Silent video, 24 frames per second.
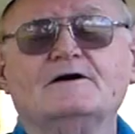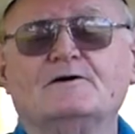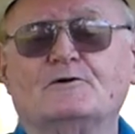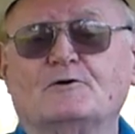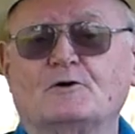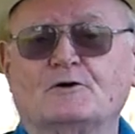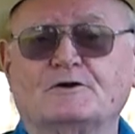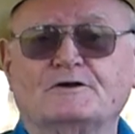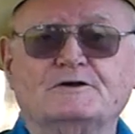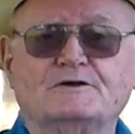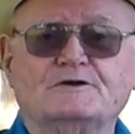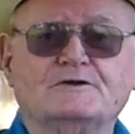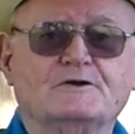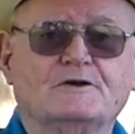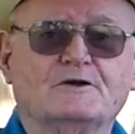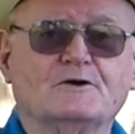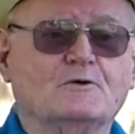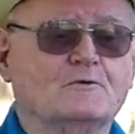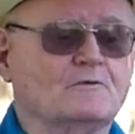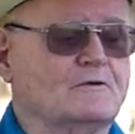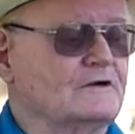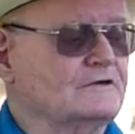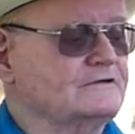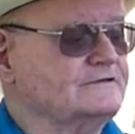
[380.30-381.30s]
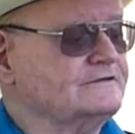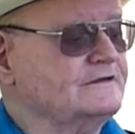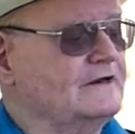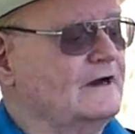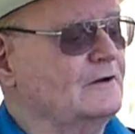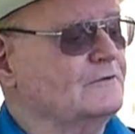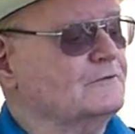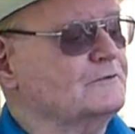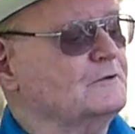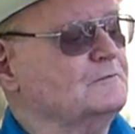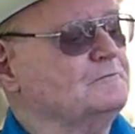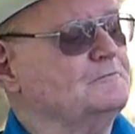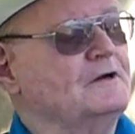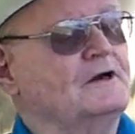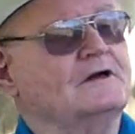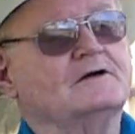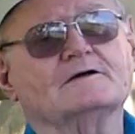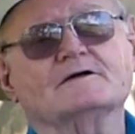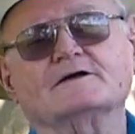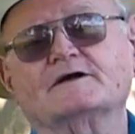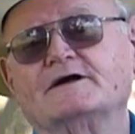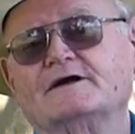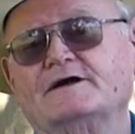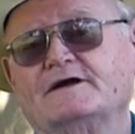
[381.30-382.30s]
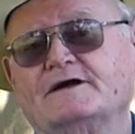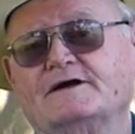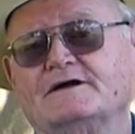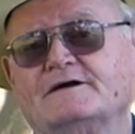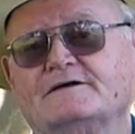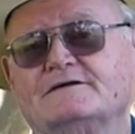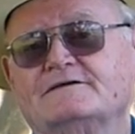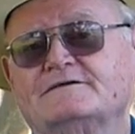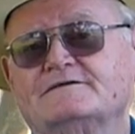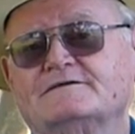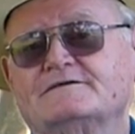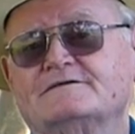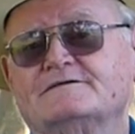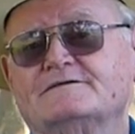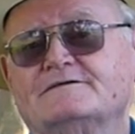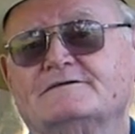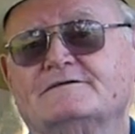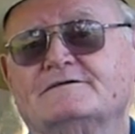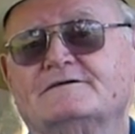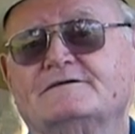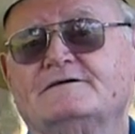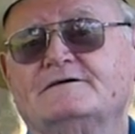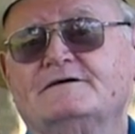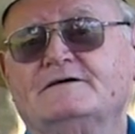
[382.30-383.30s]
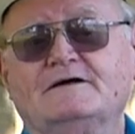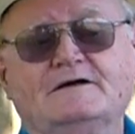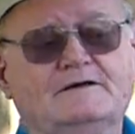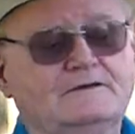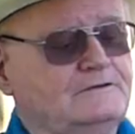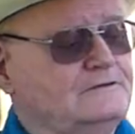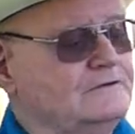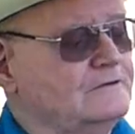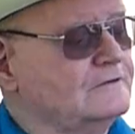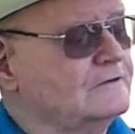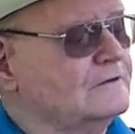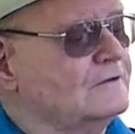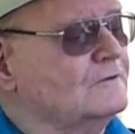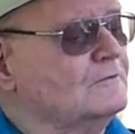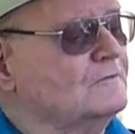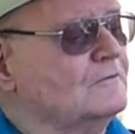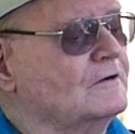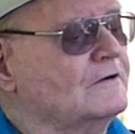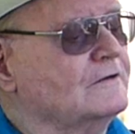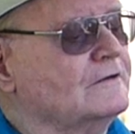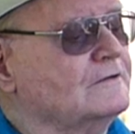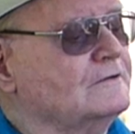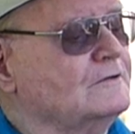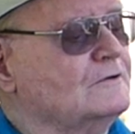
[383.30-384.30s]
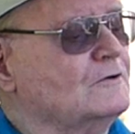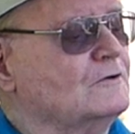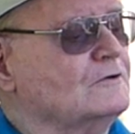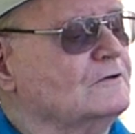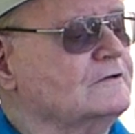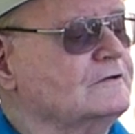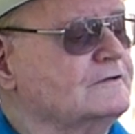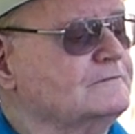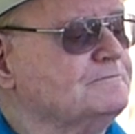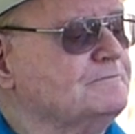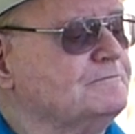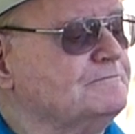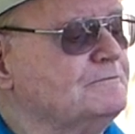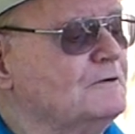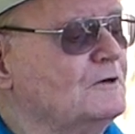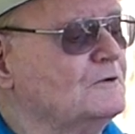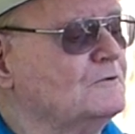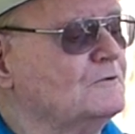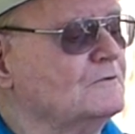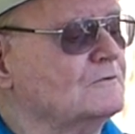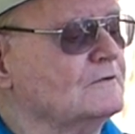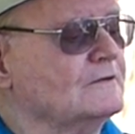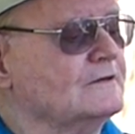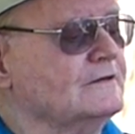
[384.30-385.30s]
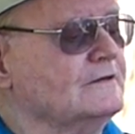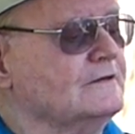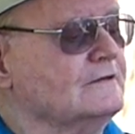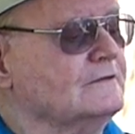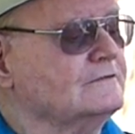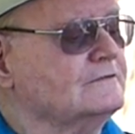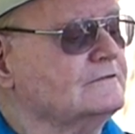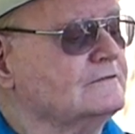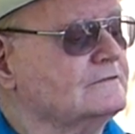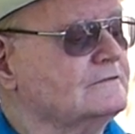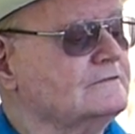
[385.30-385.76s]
Or do you know where South America is? Do you know where the North Pole is?